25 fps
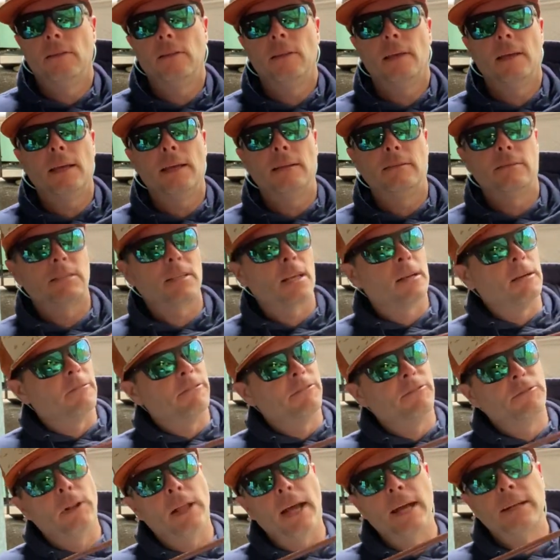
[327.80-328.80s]
it's going to
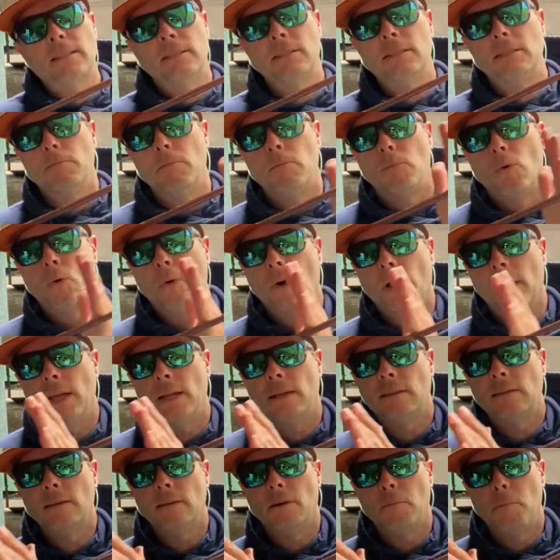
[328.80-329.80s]
flex more
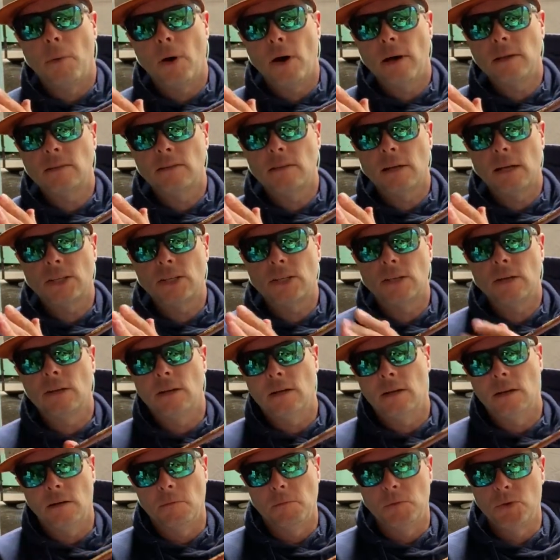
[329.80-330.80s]
into the butt section,
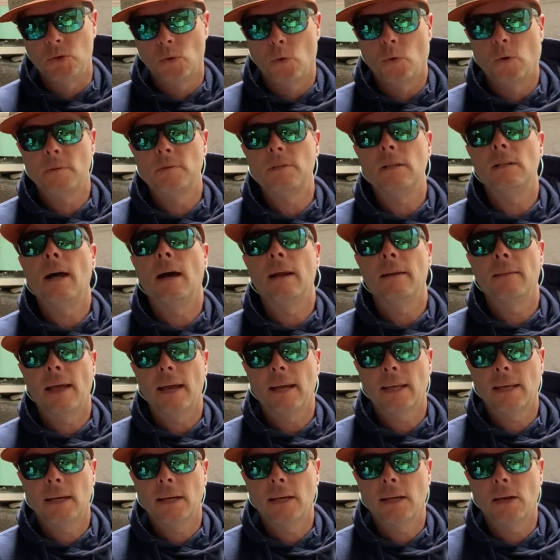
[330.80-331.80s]
and it absorbs a lot of
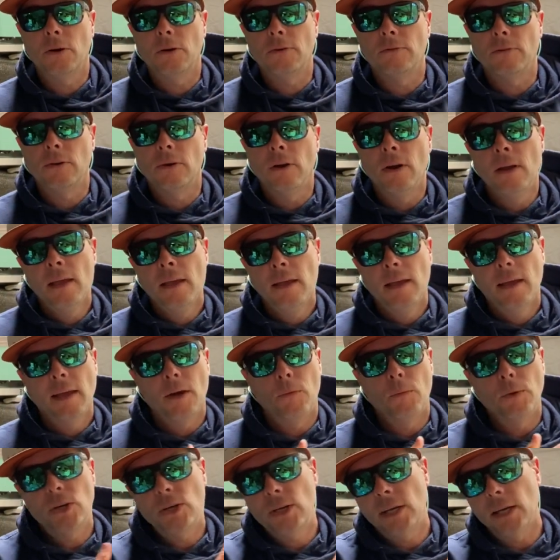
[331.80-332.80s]
that kickover.
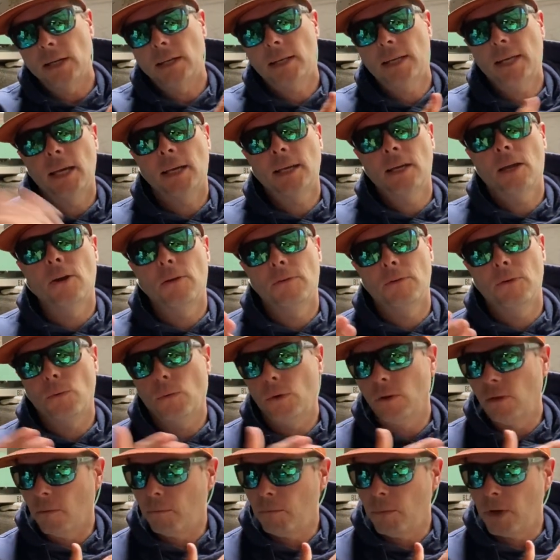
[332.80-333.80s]
And when you get kickover
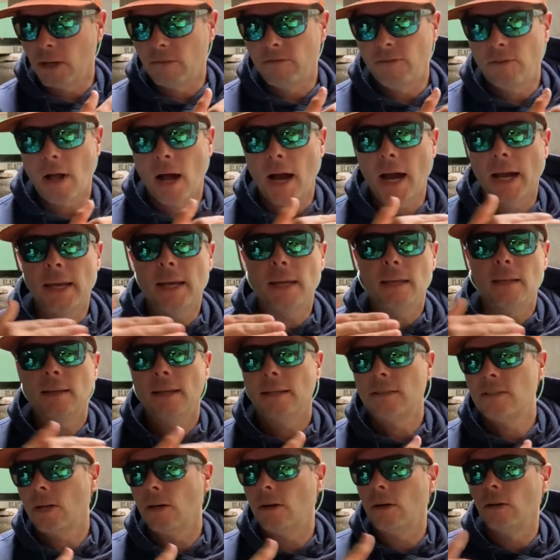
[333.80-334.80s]
with a big fly,
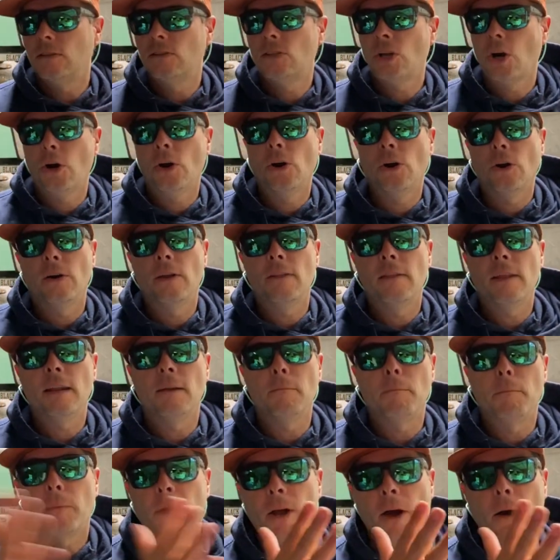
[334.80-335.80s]
it's going to turn and
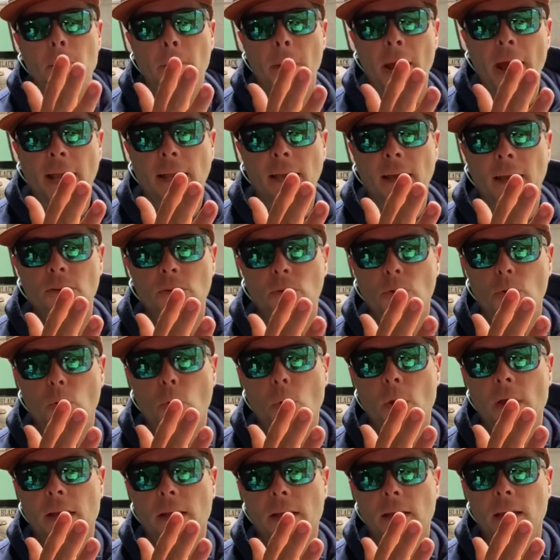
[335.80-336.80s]
then come back at you
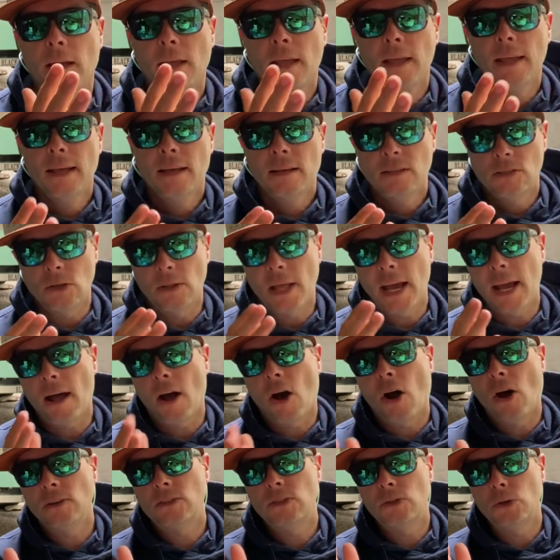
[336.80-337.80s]
quick. So that
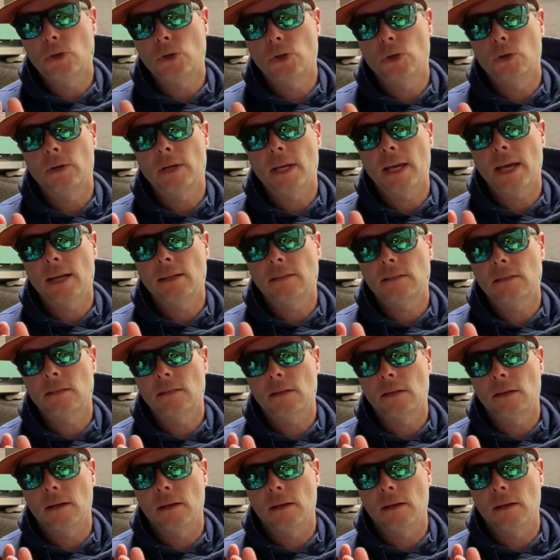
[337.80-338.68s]
also creates